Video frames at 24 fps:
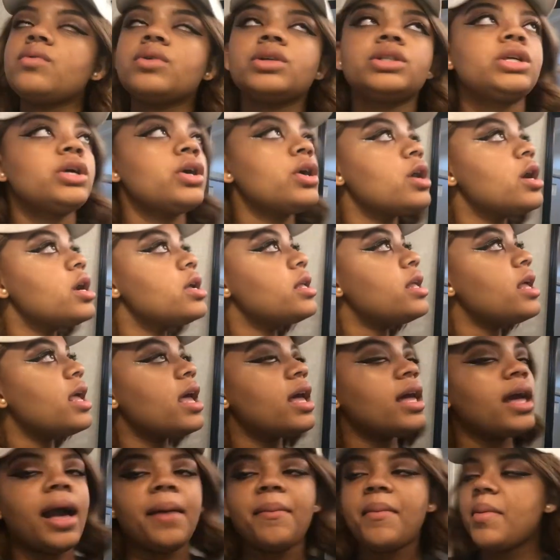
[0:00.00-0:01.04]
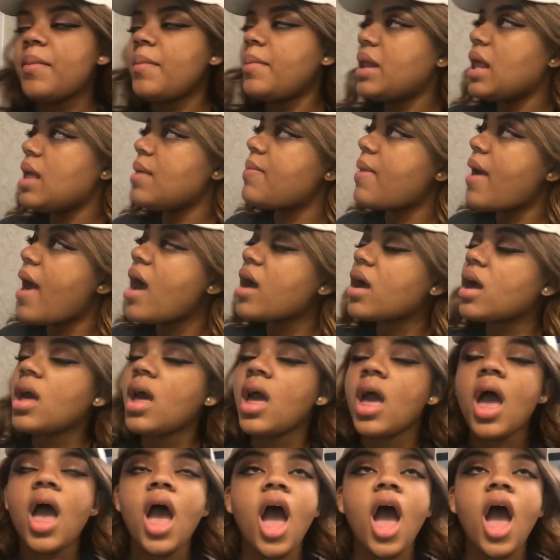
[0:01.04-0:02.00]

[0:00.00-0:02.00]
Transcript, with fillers: returned it, got my money back.